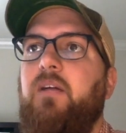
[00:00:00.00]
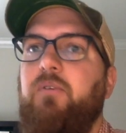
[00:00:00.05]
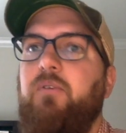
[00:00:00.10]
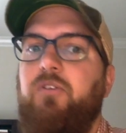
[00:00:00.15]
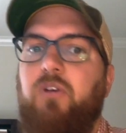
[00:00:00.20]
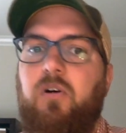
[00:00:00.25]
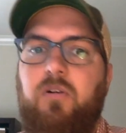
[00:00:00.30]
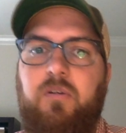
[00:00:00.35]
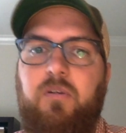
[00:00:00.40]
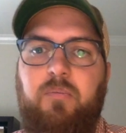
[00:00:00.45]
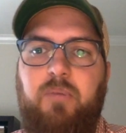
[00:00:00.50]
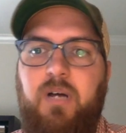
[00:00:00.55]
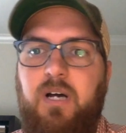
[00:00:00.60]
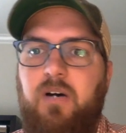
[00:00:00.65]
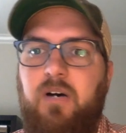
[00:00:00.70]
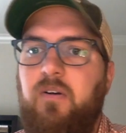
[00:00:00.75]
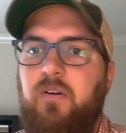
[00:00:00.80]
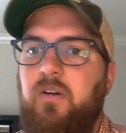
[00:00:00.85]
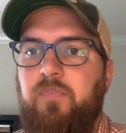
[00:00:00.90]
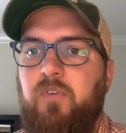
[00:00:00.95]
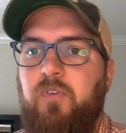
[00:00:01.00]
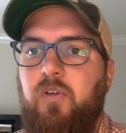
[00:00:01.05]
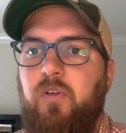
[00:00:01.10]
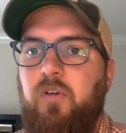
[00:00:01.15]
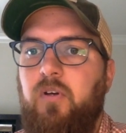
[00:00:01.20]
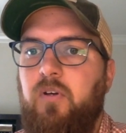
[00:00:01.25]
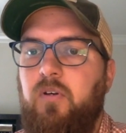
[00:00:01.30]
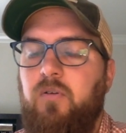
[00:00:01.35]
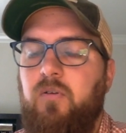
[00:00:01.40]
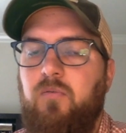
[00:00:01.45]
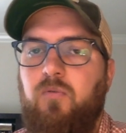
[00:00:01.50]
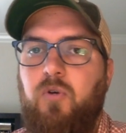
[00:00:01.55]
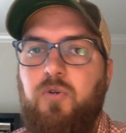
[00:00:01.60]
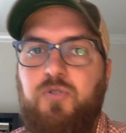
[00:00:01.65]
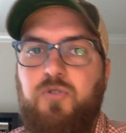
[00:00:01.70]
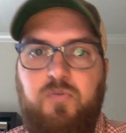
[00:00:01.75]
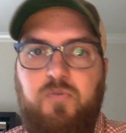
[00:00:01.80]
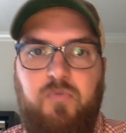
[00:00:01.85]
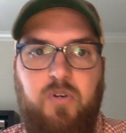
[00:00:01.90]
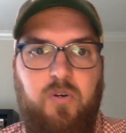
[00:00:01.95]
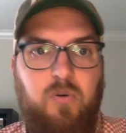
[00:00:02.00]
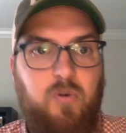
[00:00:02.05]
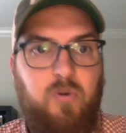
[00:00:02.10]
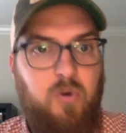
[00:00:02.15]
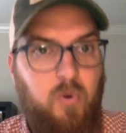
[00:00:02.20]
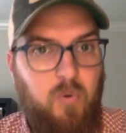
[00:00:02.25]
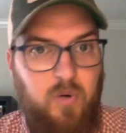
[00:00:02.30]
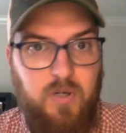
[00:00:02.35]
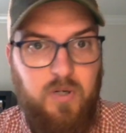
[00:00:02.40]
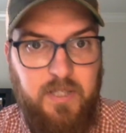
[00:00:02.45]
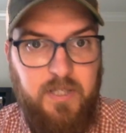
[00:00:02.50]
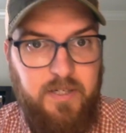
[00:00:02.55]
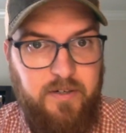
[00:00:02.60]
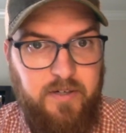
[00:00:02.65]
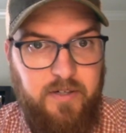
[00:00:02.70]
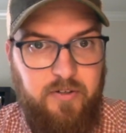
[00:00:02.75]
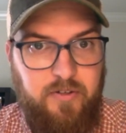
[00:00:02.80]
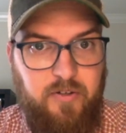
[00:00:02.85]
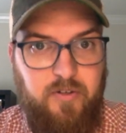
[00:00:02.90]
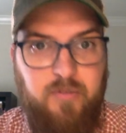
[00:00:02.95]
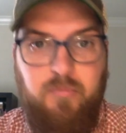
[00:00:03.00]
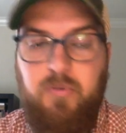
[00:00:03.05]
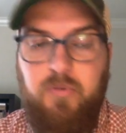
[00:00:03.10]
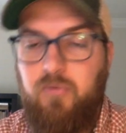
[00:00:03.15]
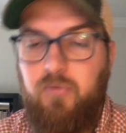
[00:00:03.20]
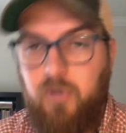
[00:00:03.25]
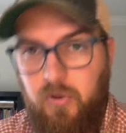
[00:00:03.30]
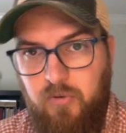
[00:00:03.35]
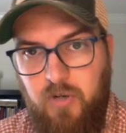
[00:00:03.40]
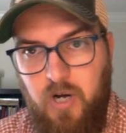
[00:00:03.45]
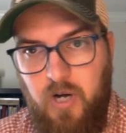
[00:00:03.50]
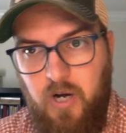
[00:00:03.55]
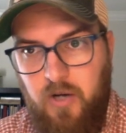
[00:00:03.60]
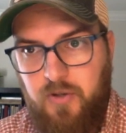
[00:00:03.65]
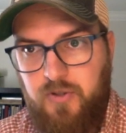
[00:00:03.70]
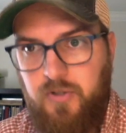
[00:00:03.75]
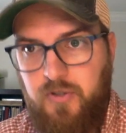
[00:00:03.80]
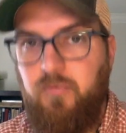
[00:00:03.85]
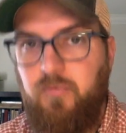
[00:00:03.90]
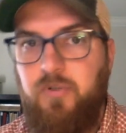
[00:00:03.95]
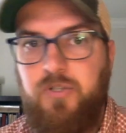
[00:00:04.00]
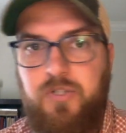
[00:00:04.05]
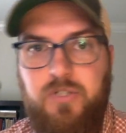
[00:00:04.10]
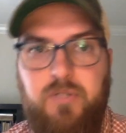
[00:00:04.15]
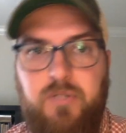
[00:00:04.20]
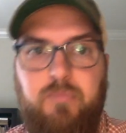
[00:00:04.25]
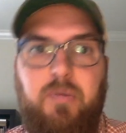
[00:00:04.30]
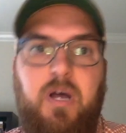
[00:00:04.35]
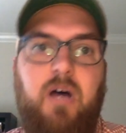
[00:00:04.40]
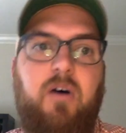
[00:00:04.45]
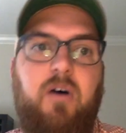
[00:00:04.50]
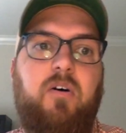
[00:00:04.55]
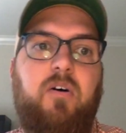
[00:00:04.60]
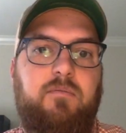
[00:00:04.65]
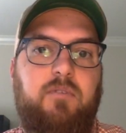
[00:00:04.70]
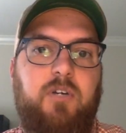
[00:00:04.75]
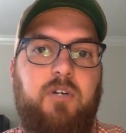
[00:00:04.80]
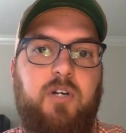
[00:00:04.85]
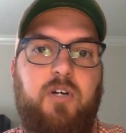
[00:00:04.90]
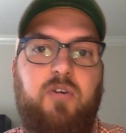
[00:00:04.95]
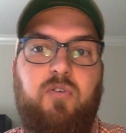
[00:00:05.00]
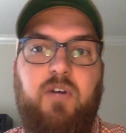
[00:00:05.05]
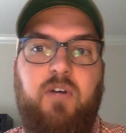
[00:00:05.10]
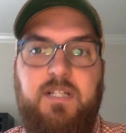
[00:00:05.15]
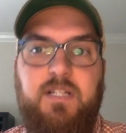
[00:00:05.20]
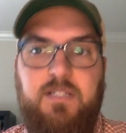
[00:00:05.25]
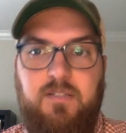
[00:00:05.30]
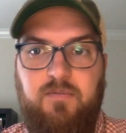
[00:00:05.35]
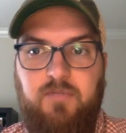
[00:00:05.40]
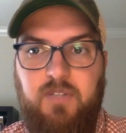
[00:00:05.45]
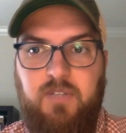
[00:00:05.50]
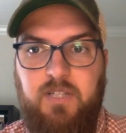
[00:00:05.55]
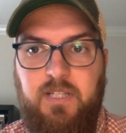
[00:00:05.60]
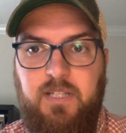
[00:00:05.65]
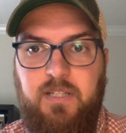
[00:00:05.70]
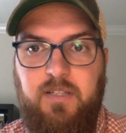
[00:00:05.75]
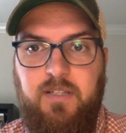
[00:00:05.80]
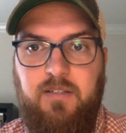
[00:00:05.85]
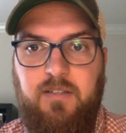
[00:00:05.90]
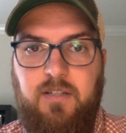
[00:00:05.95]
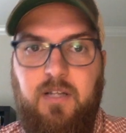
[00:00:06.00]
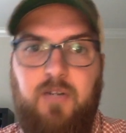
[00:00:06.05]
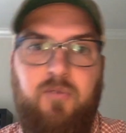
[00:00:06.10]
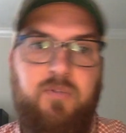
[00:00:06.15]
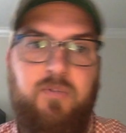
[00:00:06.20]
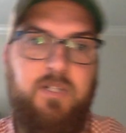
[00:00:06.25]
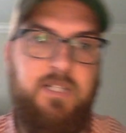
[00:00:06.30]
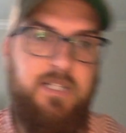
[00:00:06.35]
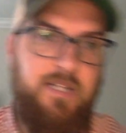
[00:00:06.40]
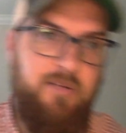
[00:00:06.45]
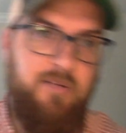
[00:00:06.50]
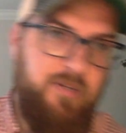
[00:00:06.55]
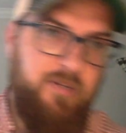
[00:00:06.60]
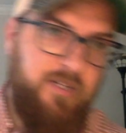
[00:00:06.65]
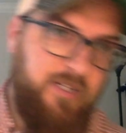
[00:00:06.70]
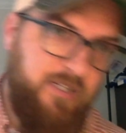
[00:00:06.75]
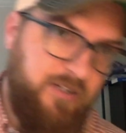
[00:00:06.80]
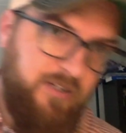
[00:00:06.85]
We talked about the Roosevelt corollary to the Monroe Doctrine, which is about aggressively not only limiting